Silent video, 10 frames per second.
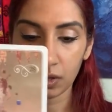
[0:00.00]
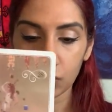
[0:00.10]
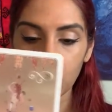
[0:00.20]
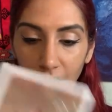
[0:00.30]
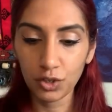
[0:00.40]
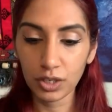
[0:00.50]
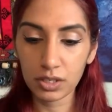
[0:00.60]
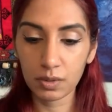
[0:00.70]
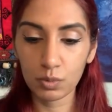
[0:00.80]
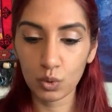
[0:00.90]
changing
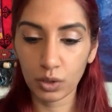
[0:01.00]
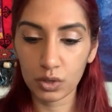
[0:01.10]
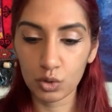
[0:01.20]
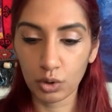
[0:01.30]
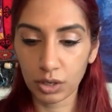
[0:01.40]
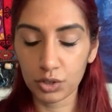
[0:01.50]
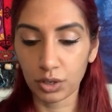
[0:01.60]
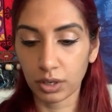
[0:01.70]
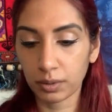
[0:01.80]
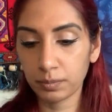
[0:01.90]
some sort of
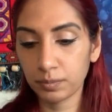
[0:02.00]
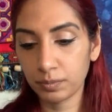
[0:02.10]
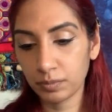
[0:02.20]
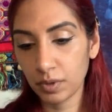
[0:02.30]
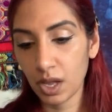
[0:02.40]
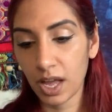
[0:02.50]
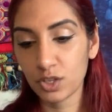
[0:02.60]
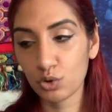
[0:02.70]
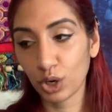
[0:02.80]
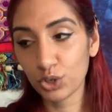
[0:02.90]
structure. A
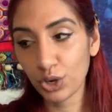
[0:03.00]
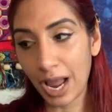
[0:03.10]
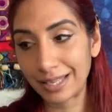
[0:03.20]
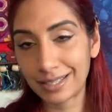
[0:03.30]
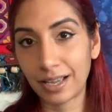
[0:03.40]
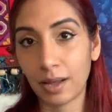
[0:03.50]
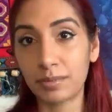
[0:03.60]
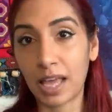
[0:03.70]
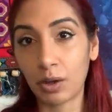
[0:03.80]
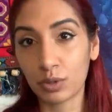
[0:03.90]
structure had to come
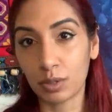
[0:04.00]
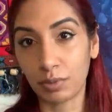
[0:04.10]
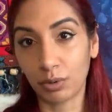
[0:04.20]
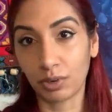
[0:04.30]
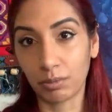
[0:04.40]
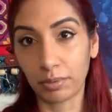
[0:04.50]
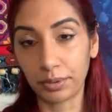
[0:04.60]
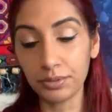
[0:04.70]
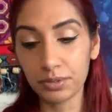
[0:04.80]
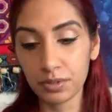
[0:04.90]
down to be
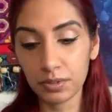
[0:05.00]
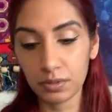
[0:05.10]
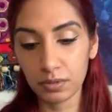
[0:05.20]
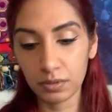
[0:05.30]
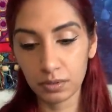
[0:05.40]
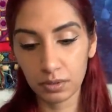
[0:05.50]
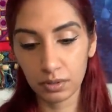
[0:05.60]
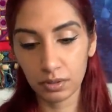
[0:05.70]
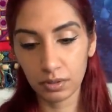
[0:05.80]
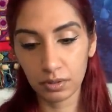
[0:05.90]
rebuilt.
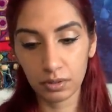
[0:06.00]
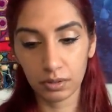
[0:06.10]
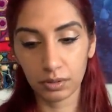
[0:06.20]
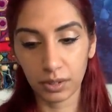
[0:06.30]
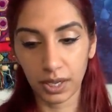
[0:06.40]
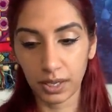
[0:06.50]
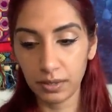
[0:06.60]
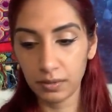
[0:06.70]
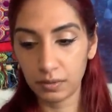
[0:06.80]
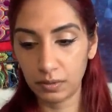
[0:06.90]

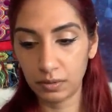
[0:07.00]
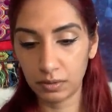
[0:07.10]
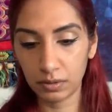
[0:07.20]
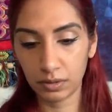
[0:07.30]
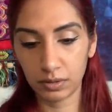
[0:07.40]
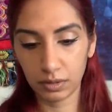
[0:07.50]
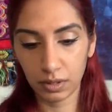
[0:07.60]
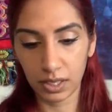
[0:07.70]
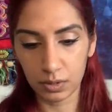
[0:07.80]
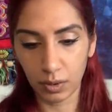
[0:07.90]
Okay,
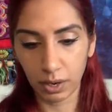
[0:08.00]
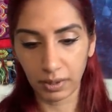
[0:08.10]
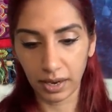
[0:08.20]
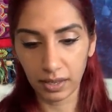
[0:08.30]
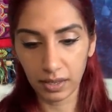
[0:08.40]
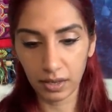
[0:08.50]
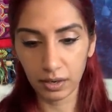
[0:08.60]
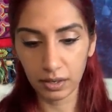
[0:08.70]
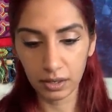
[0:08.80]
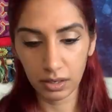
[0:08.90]
is what I'm getting here.